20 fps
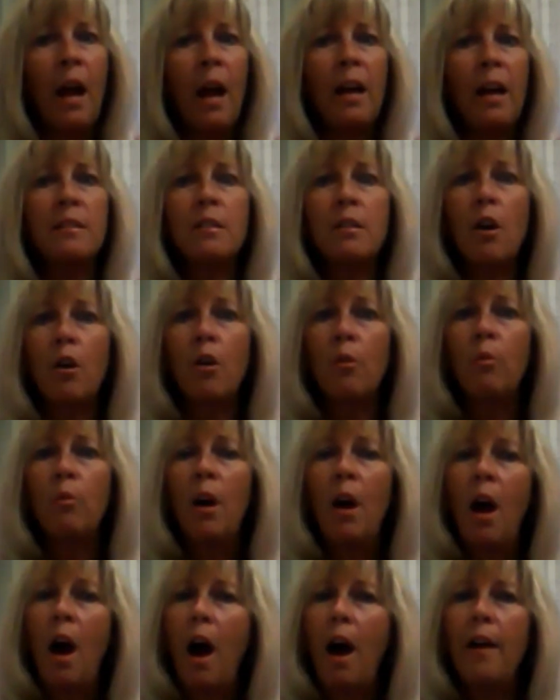And so
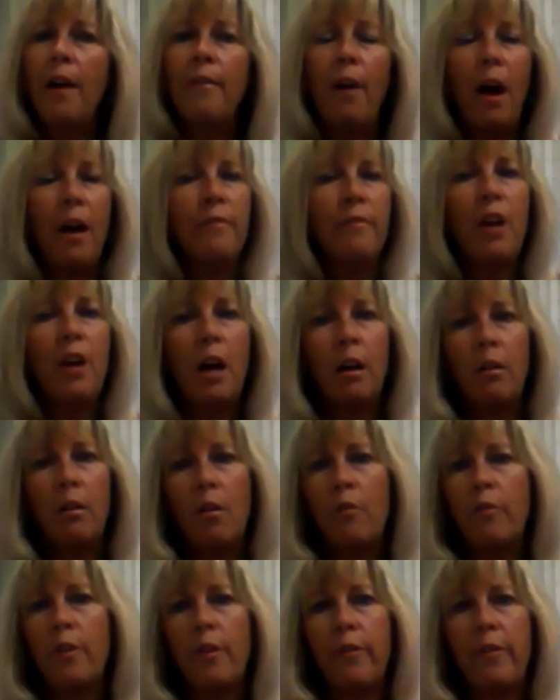I've taught
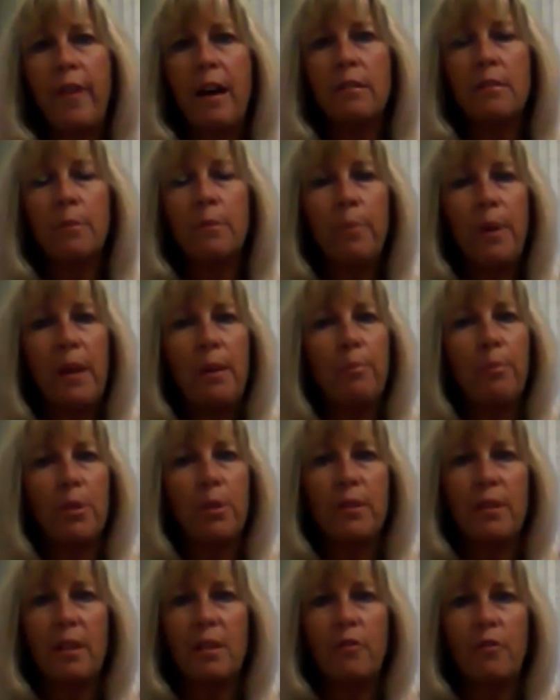over 1,000 people
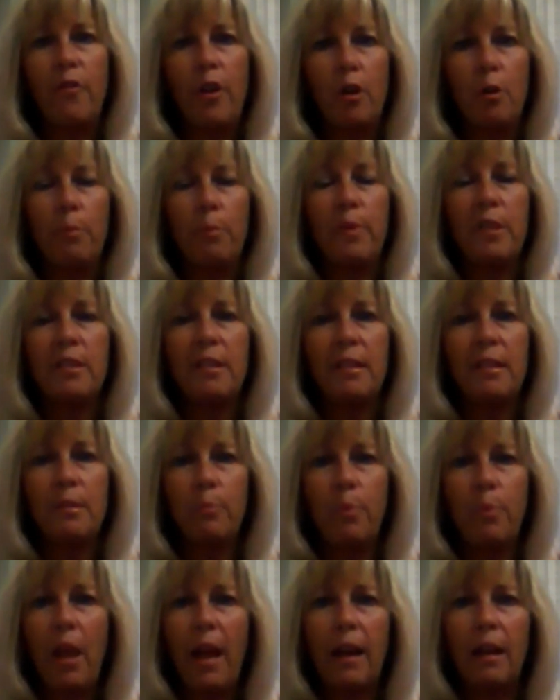6-figure
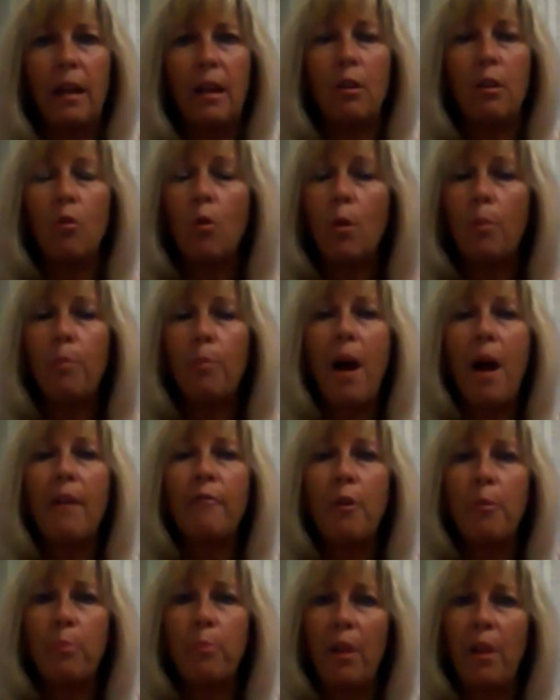business planning or
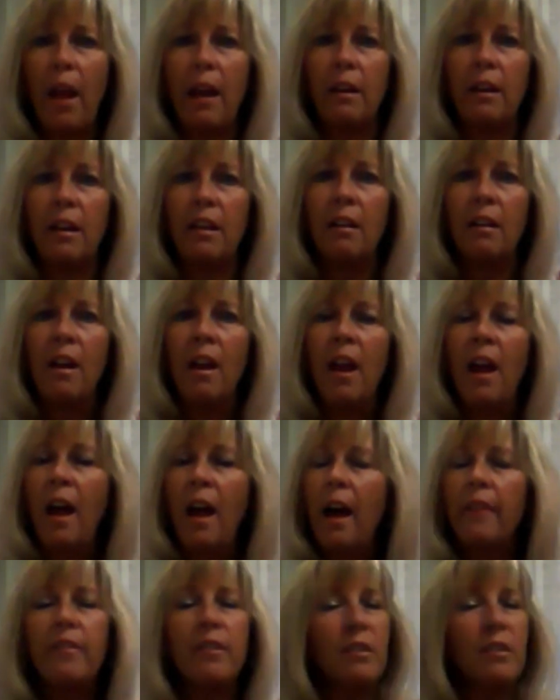profit planning.
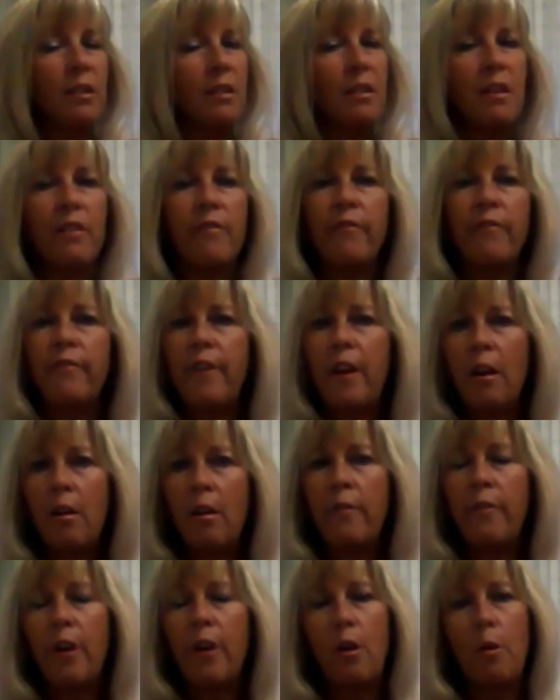And this was a
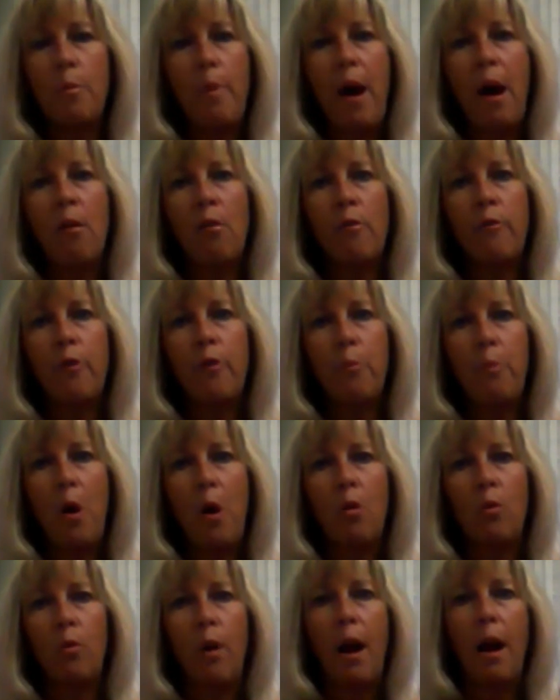very, very powerful
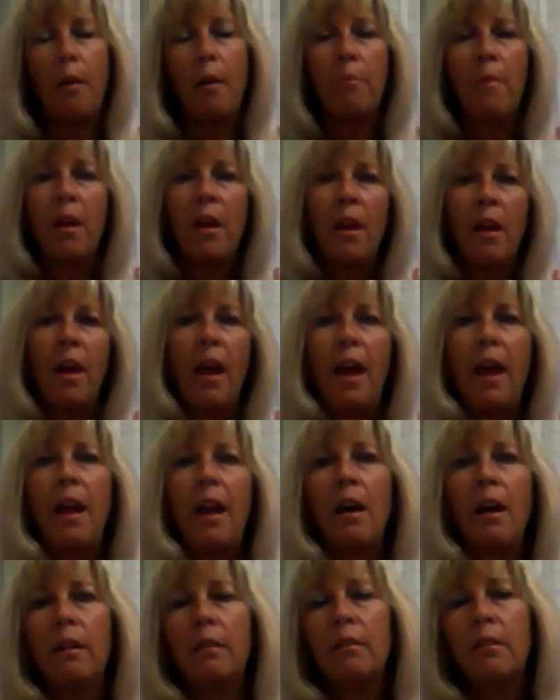program.
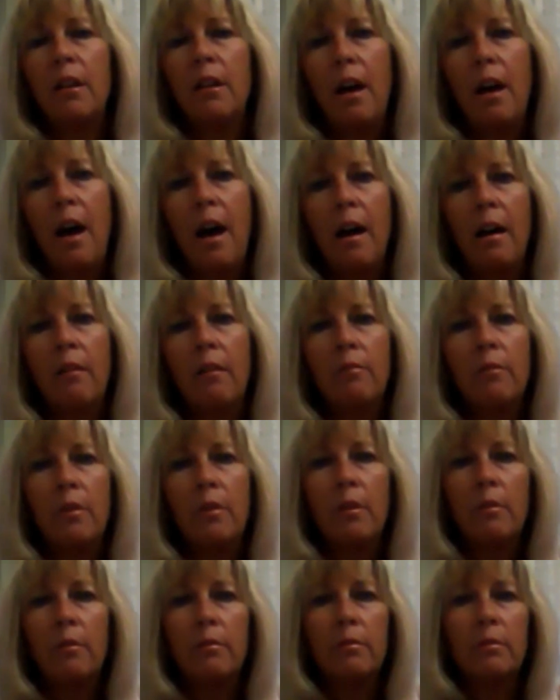And
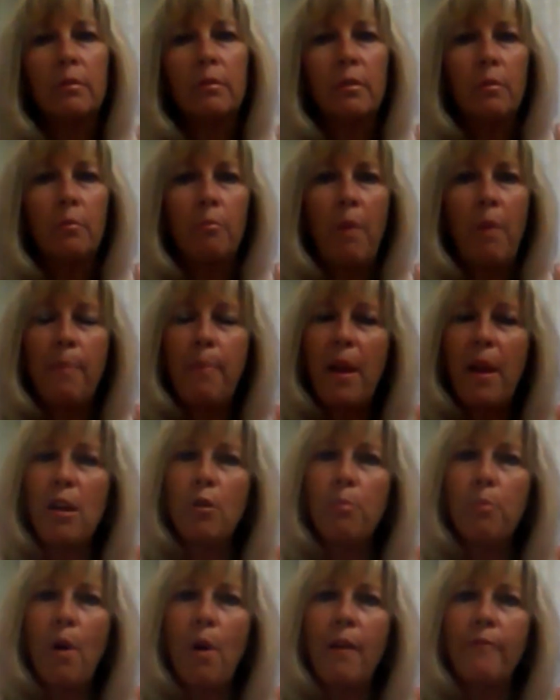my Paint
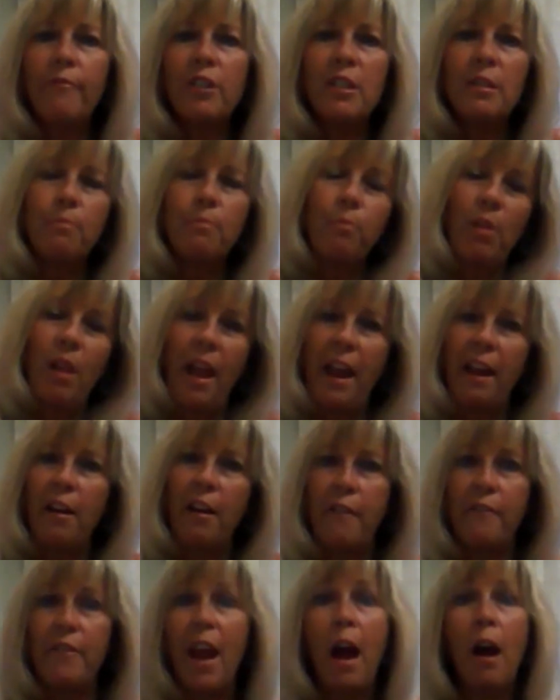Your Profits
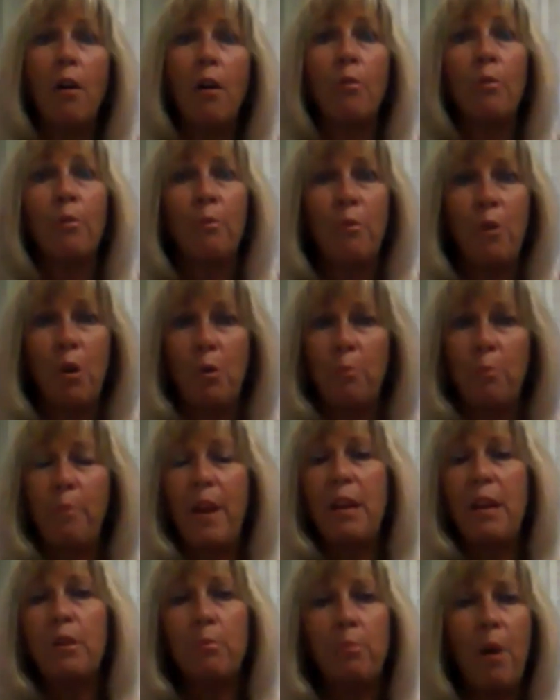plan, Paint
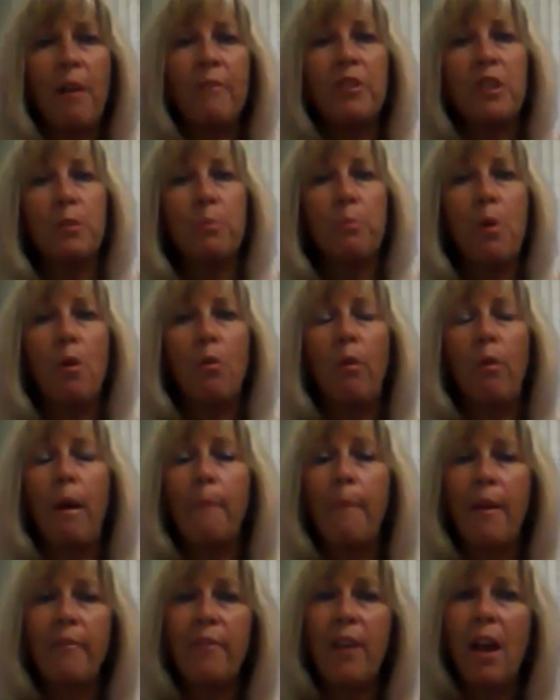Your Profits
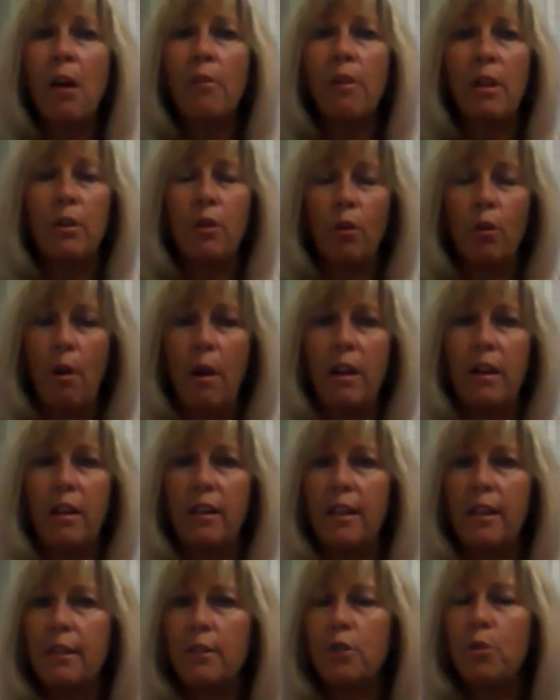program, I'm now
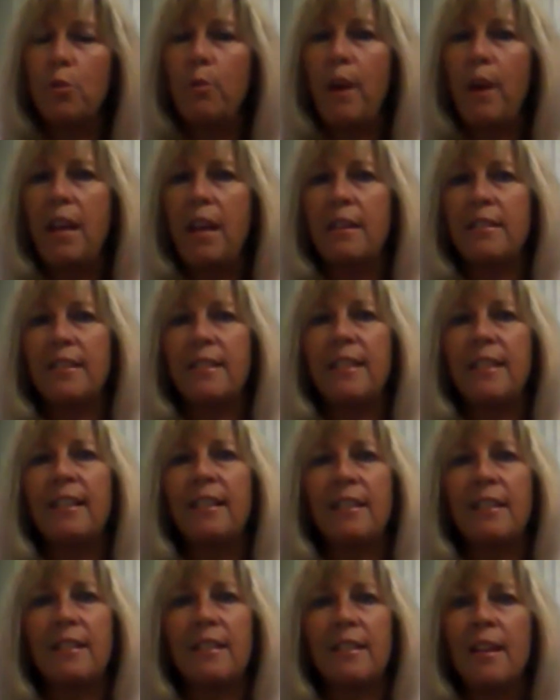integrated into a
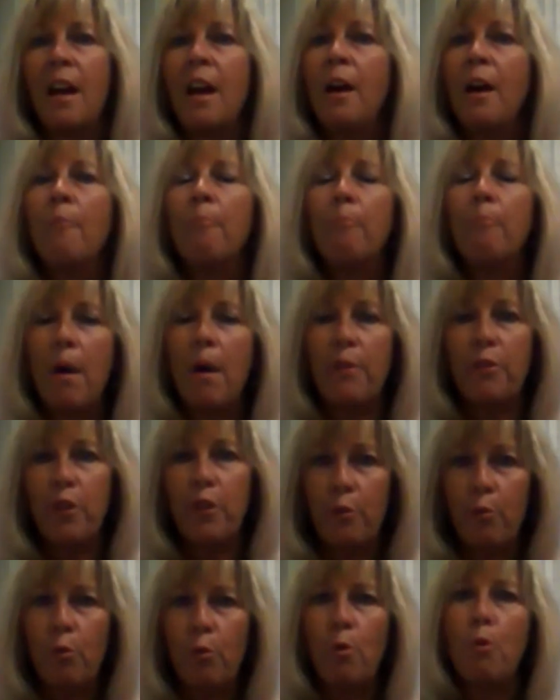6-month
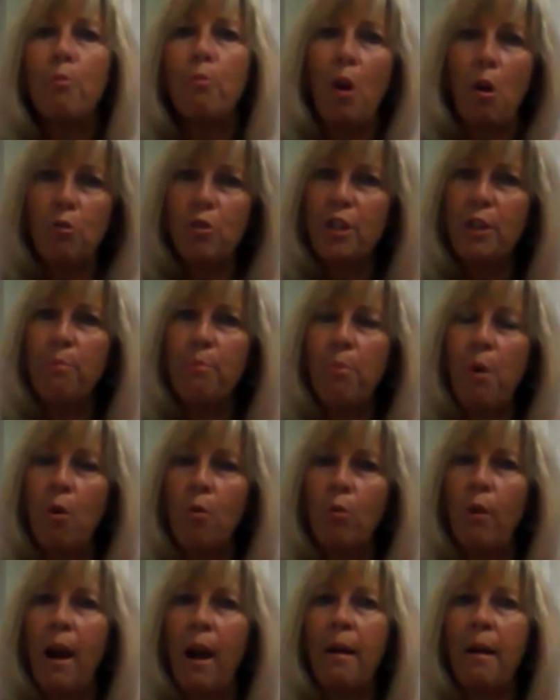group coaching
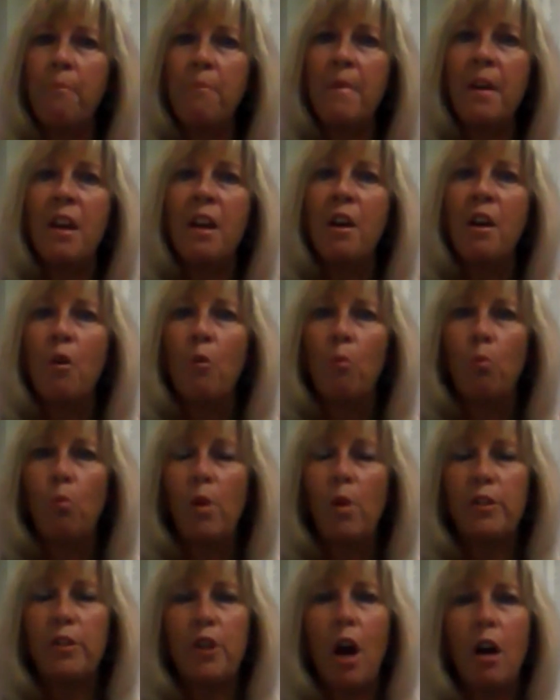program,
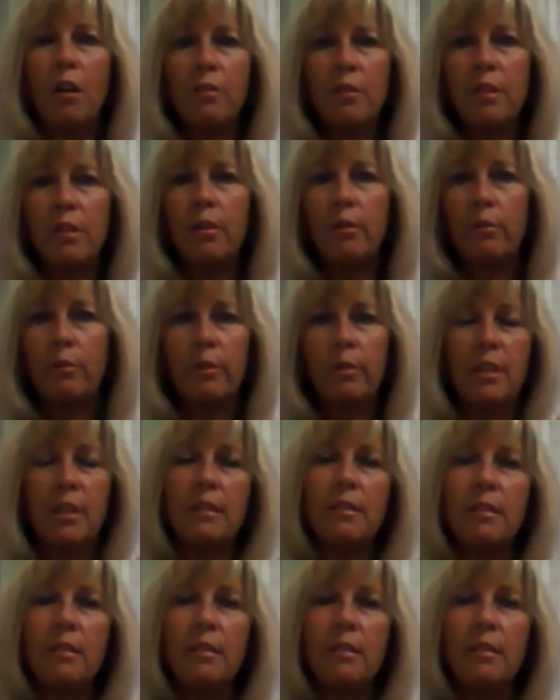which also